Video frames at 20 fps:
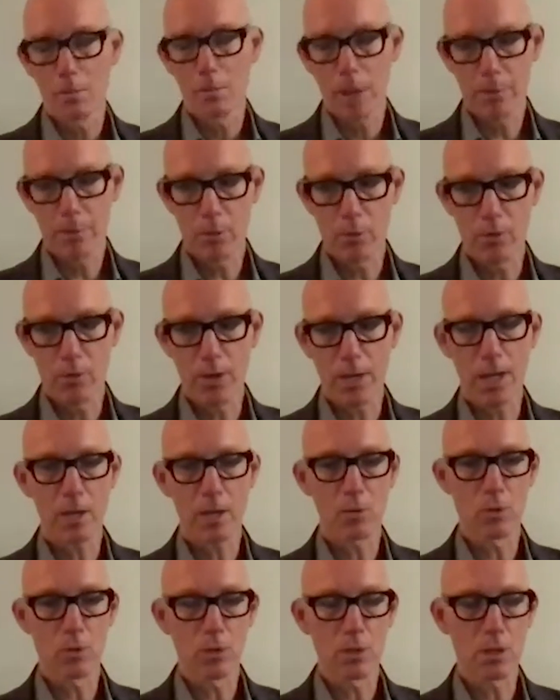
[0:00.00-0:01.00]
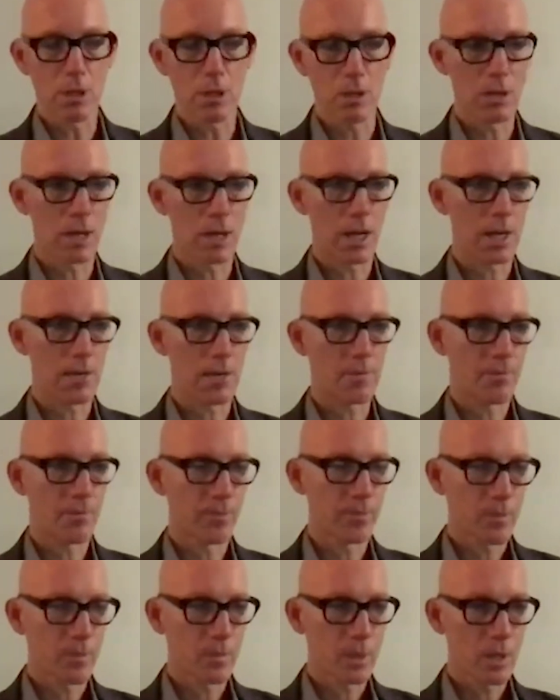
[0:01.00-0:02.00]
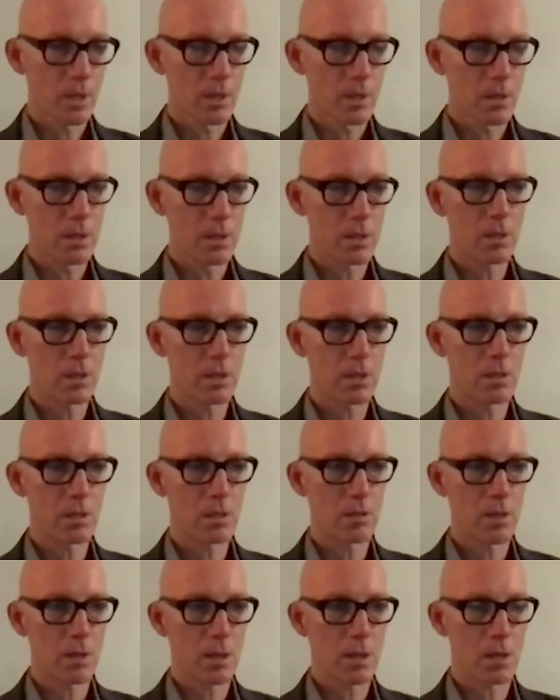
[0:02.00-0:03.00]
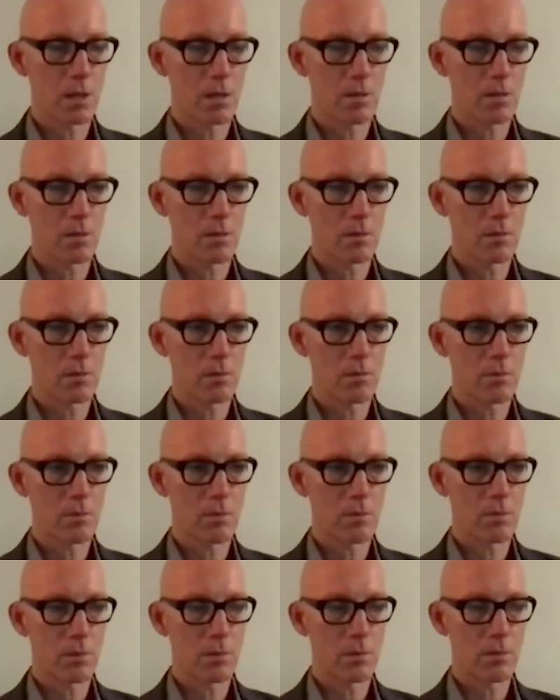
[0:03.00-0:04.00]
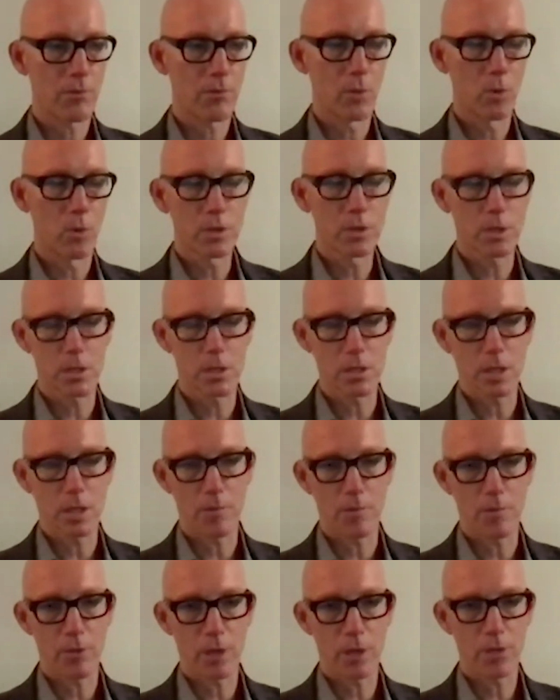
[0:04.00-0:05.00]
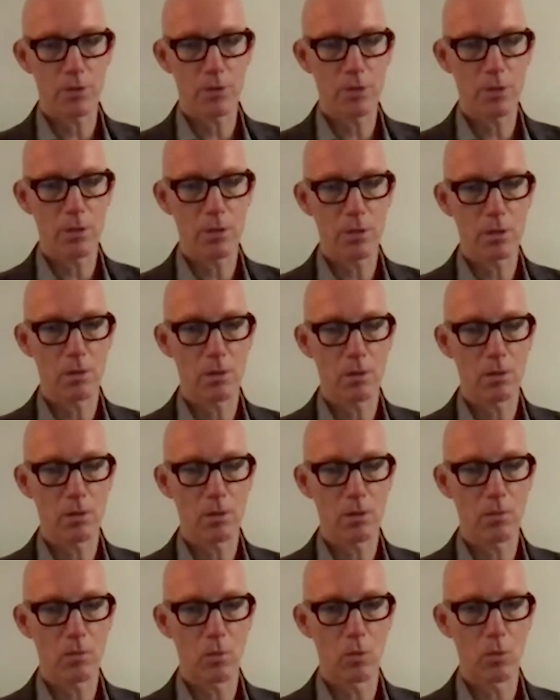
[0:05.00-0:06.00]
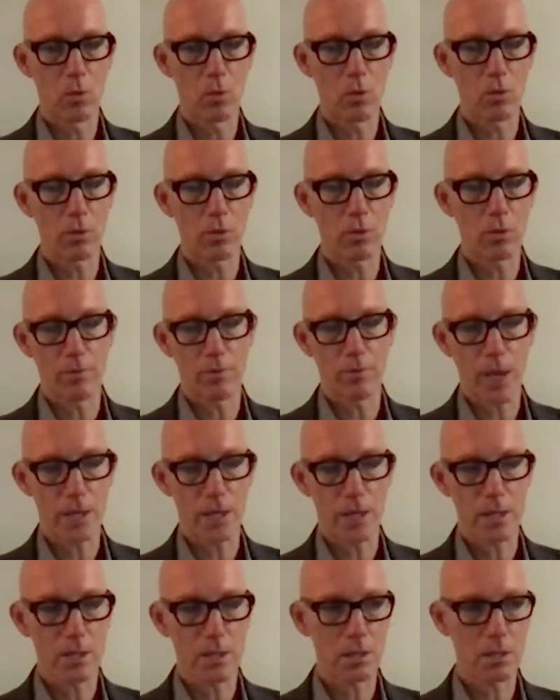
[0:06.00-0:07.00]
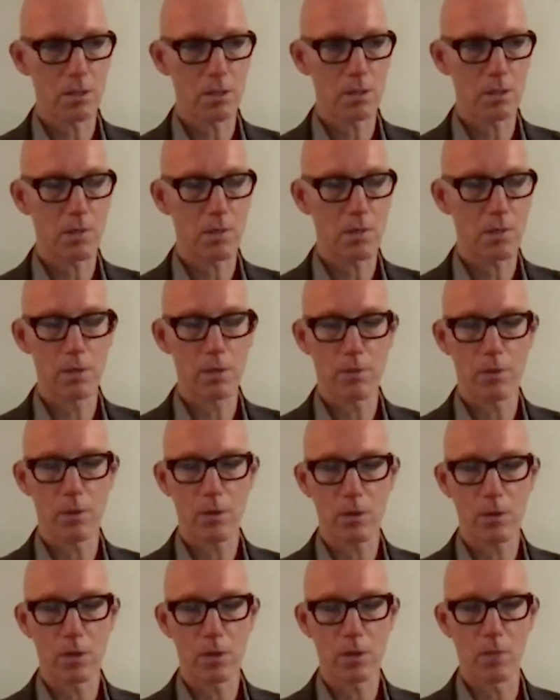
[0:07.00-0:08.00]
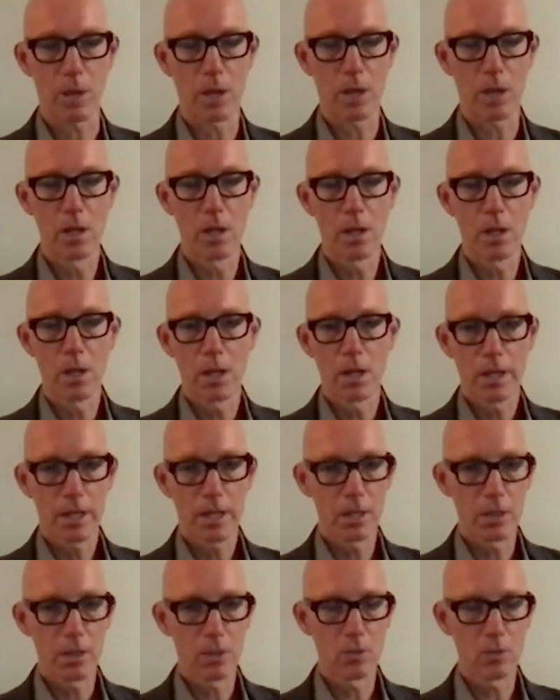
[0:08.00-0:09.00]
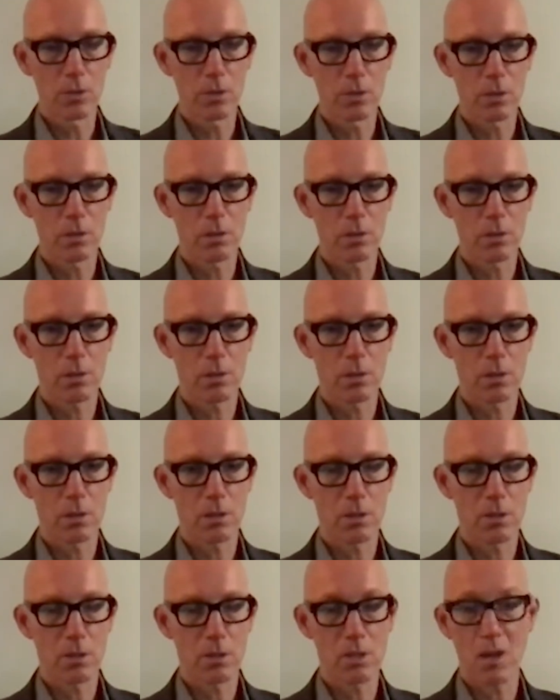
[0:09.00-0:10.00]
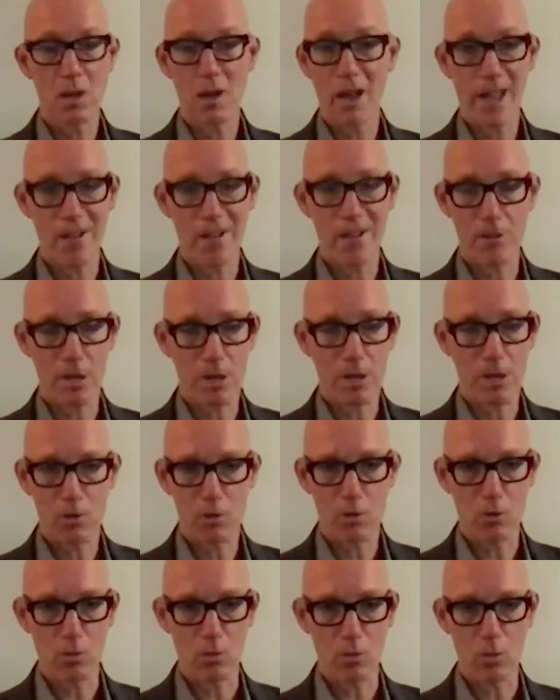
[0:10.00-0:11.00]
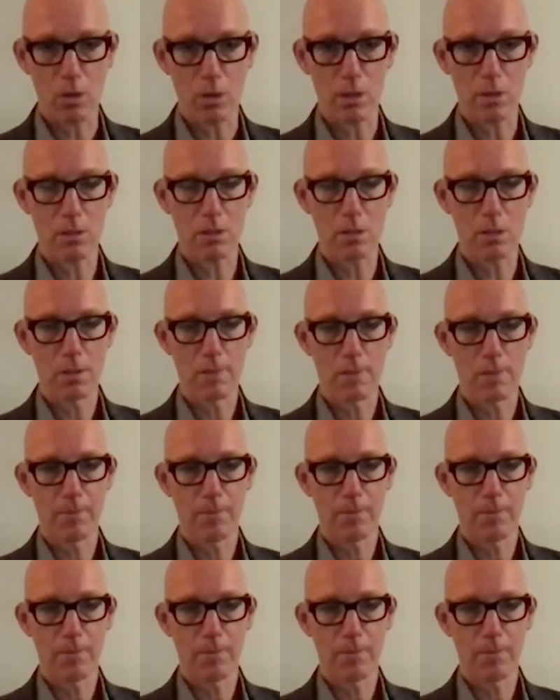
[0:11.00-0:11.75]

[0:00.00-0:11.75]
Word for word: People forget also that the uh, the forces that breached the, the wall, the fence in the 7th of October, killed Thai agricultural workers